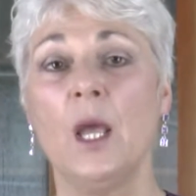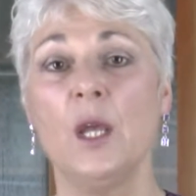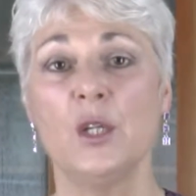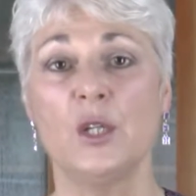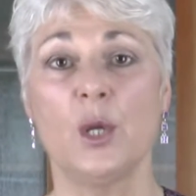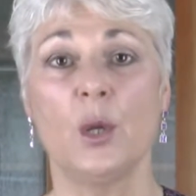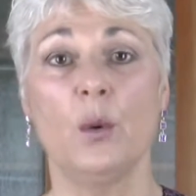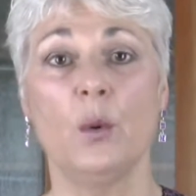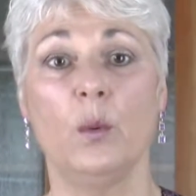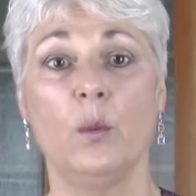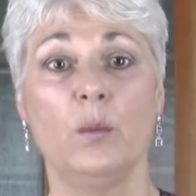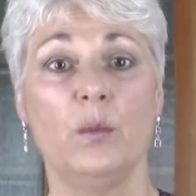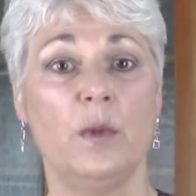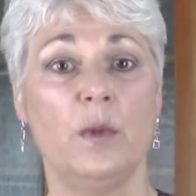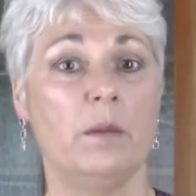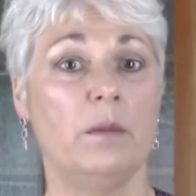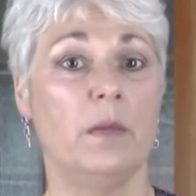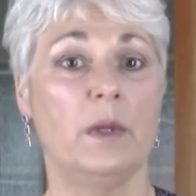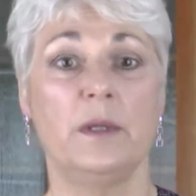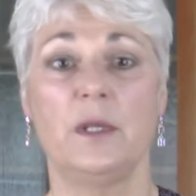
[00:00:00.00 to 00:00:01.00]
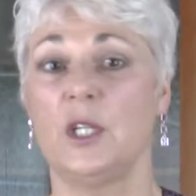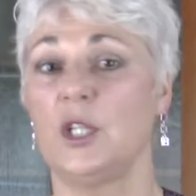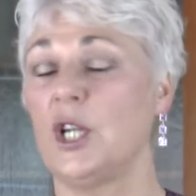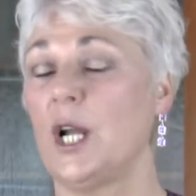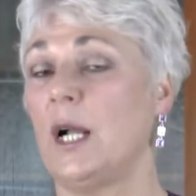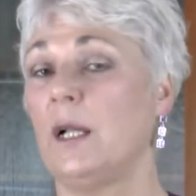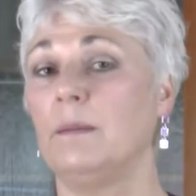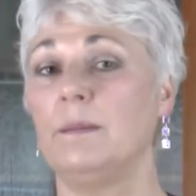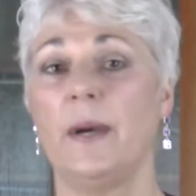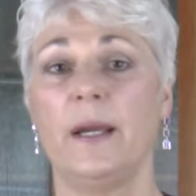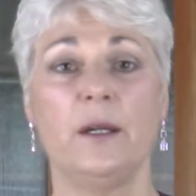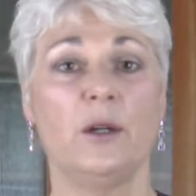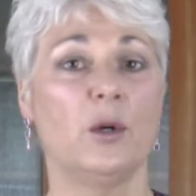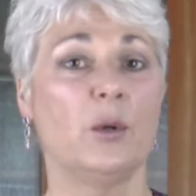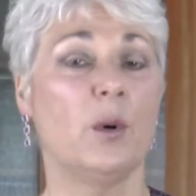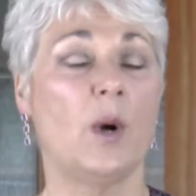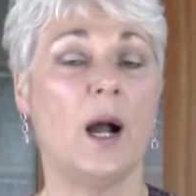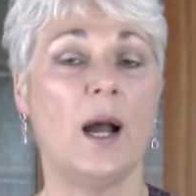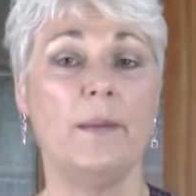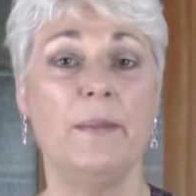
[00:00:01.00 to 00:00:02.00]
So the child might
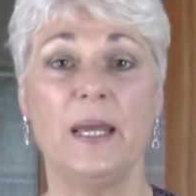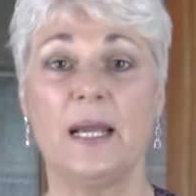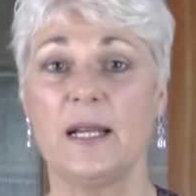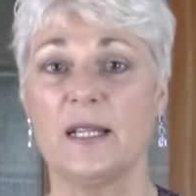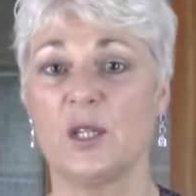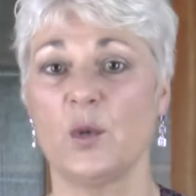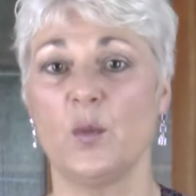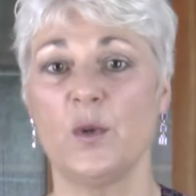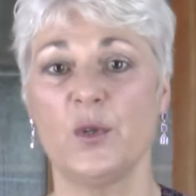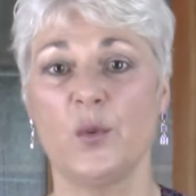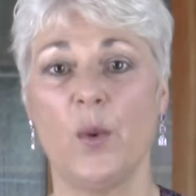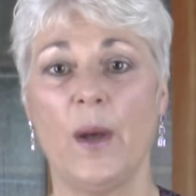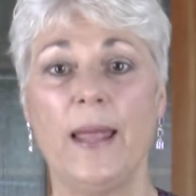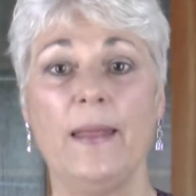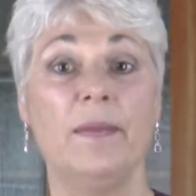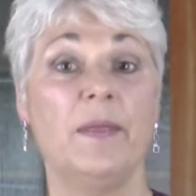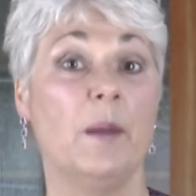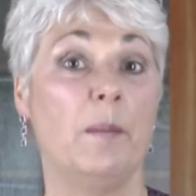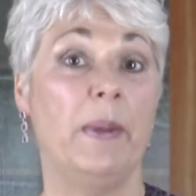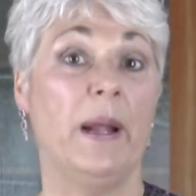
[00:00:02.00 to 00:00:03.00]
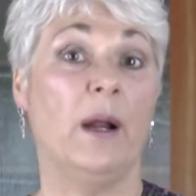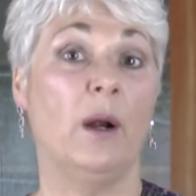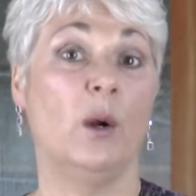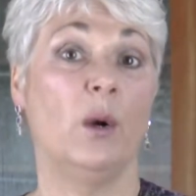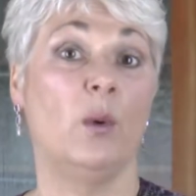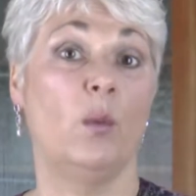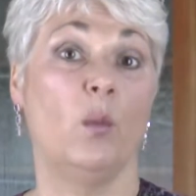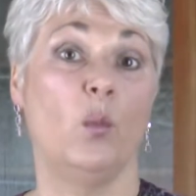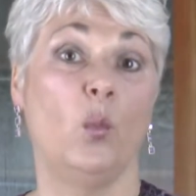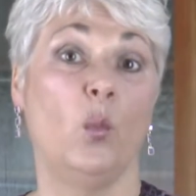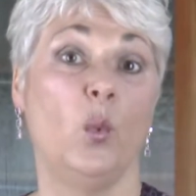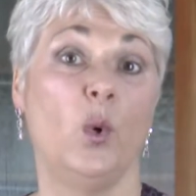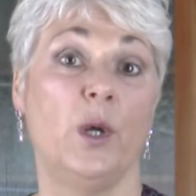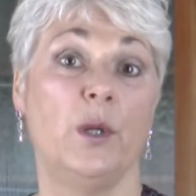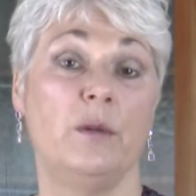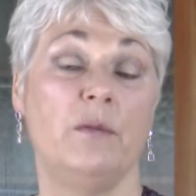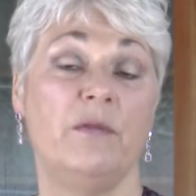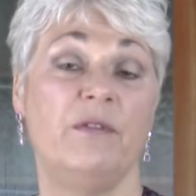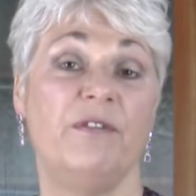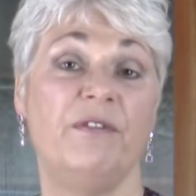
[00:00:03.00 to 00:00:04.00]
cry because it was wet, and the parent
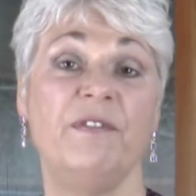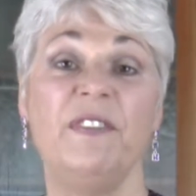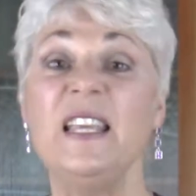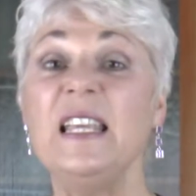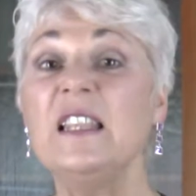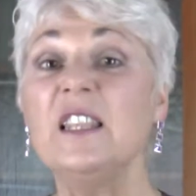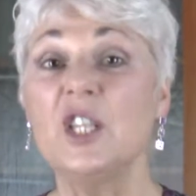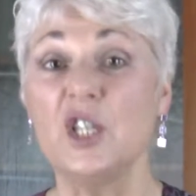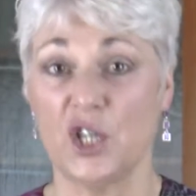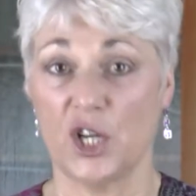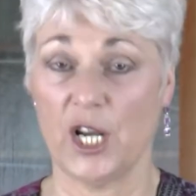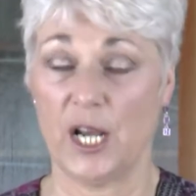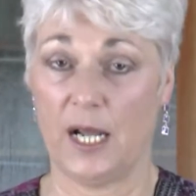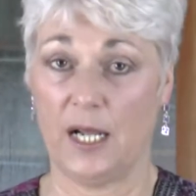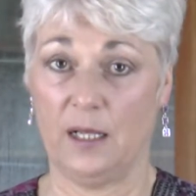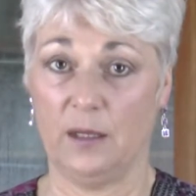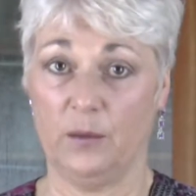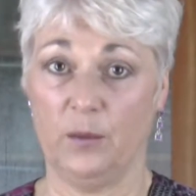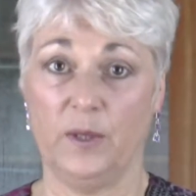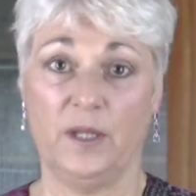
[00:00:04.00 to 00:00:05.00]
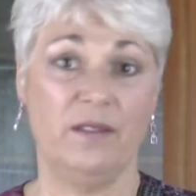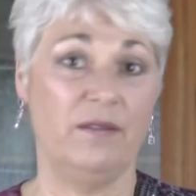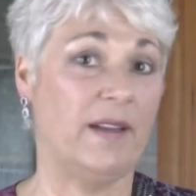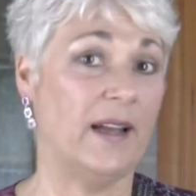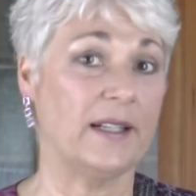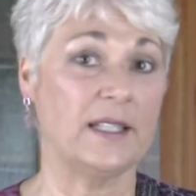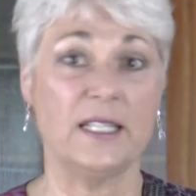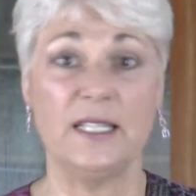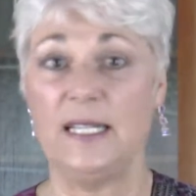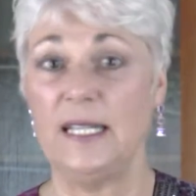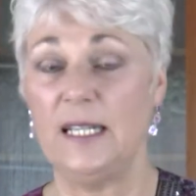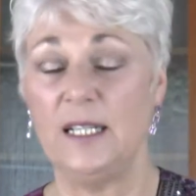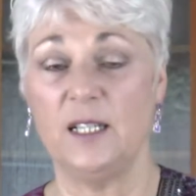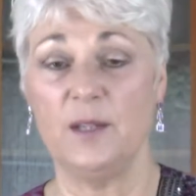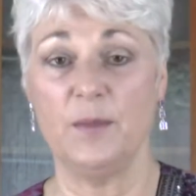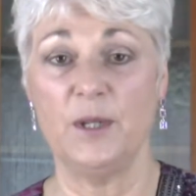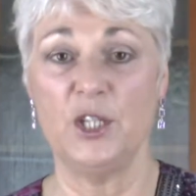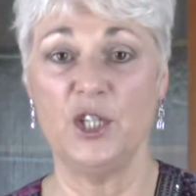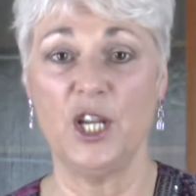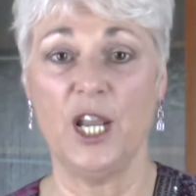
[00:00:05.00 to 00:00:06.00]
would feed the child when in fact it needed
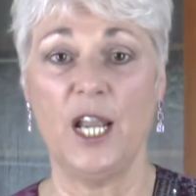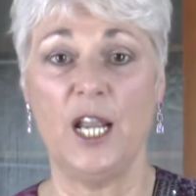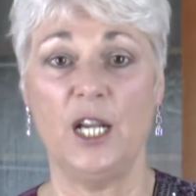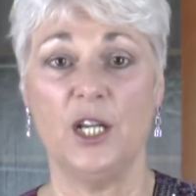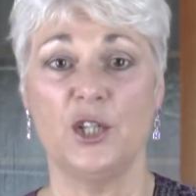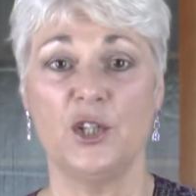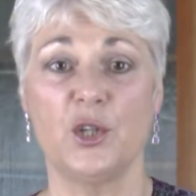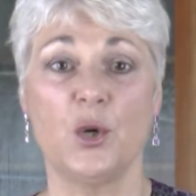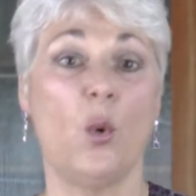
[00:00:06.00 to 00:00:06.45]
to be changed.